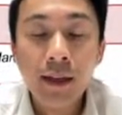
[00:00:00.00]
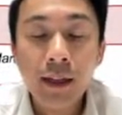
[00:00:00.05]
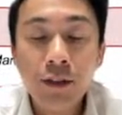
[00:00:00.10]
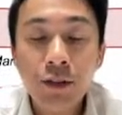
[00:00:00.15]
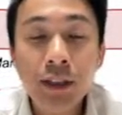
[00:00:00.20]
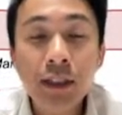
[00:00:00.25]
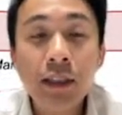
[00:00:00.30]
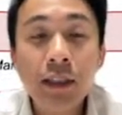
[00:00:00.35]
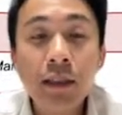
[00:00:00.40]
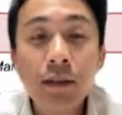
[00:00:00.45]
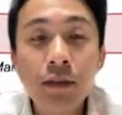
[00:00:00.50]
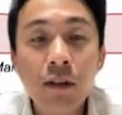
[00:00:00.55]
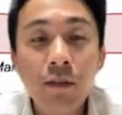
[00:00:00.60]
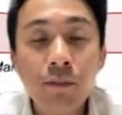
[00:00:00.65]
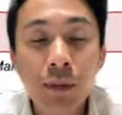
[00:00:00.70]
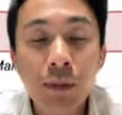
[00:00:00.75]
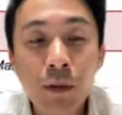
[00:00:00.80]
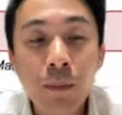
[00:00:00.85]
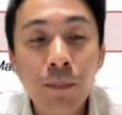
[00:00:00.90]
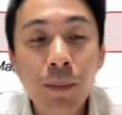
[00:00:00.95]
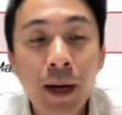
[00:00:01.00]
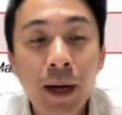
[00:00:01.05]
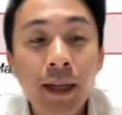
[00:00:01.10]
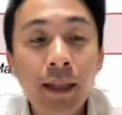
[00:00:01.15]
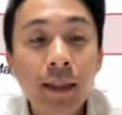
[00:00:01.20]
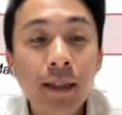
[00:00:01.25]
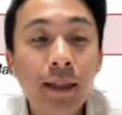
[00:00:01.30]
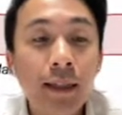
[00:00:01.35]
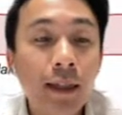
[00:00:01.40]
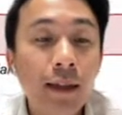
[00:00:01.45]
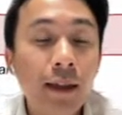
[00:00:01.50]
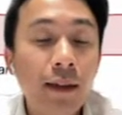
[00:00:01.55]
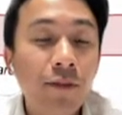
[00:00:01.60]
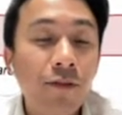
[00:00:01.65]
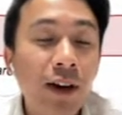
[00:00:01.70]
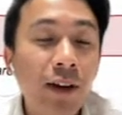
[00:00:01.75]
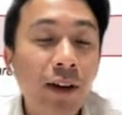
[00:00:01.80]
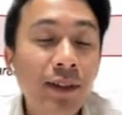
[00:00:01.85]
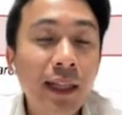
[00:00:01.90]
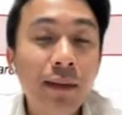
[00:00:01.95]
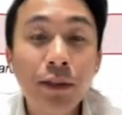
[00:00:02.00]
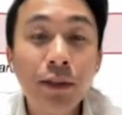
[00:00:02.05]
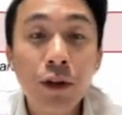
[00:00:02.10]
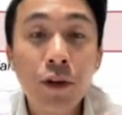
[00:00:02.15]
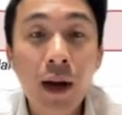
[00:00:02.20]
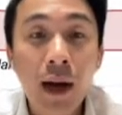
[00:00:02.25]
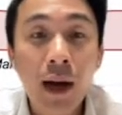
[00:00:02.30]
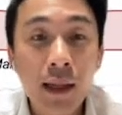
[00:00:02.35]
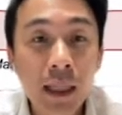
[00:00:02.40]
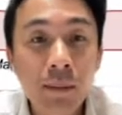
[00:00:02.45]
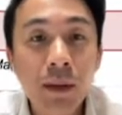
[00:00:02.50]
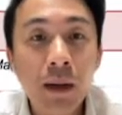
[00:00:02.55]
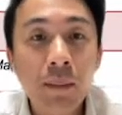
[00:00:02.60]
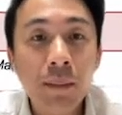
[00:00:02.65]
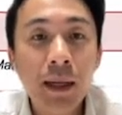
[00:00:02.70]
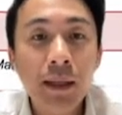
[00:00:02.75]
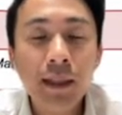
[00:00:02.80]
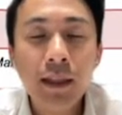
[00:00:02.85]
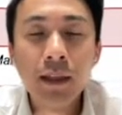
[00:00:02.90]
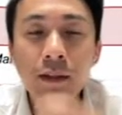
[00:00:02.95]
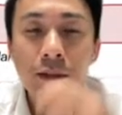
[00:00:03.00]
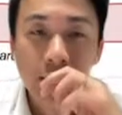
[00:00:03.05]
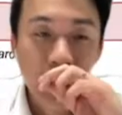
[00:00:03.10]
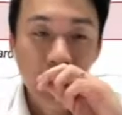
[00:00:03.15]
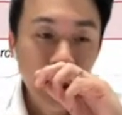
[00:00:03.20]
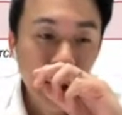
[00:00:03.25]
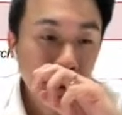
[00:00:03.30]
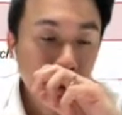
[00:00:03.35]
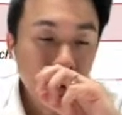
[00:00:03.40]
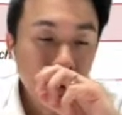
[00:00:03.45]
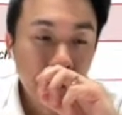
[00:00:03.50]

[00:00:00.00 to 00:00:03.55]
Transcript: increase in terms of people buying the five times long Alibaba DLC,